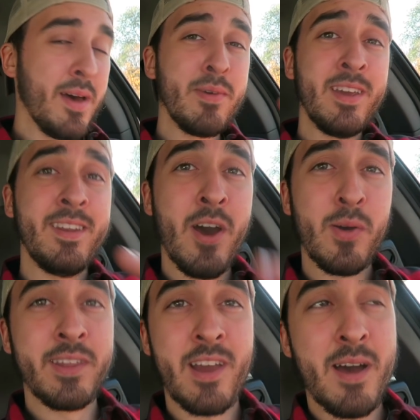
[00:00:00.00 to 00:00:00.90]
Let me
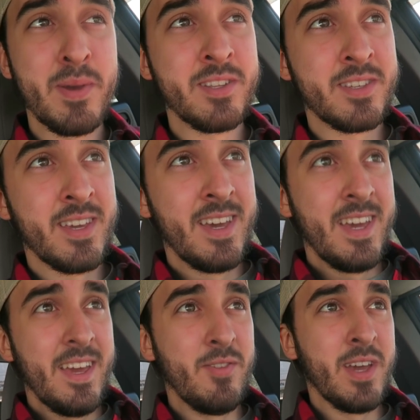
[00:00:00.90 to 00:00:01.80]
know in the comments
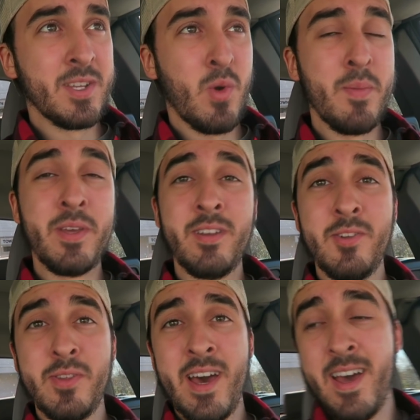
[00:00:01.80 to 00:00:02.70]
if you guys want me to
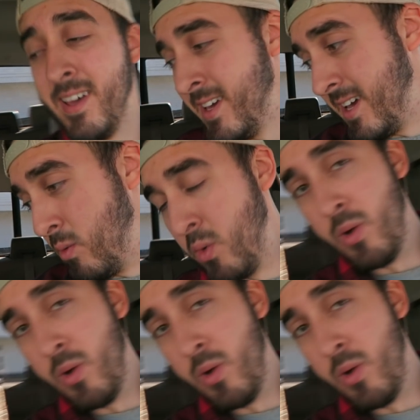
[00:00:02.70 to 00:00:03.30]
do that, we